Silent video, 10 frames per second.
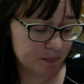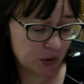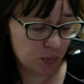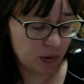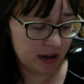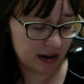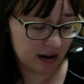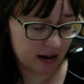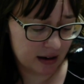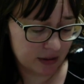
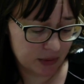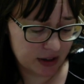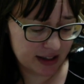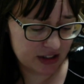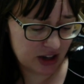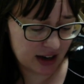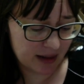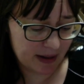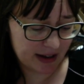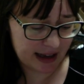we're going to talk
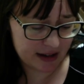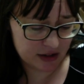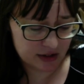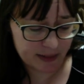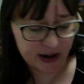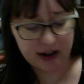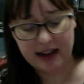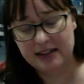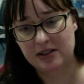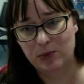about Gangsta's
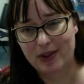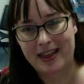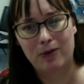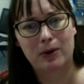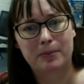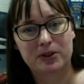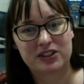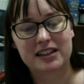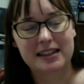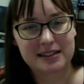Paradise and what that
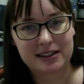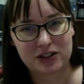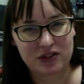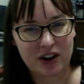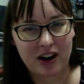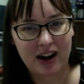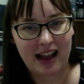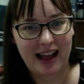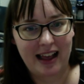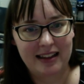represents as far
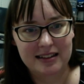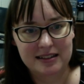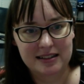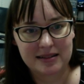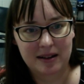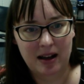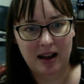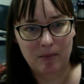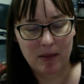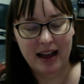as
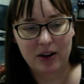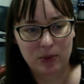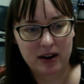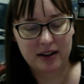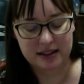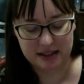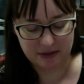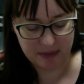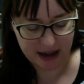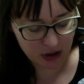my awareness
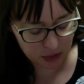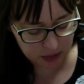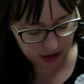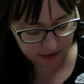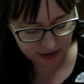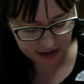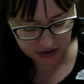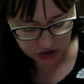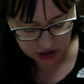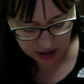of my own
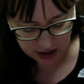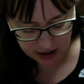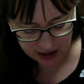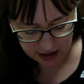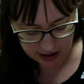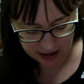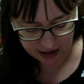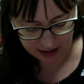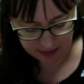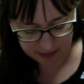privilege
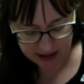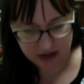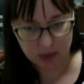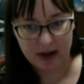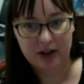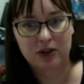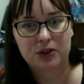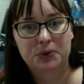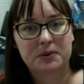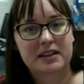as a white girl
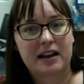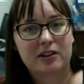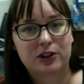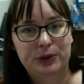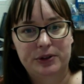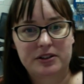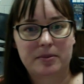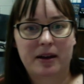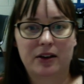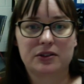who was kind of clueless
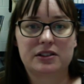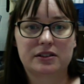about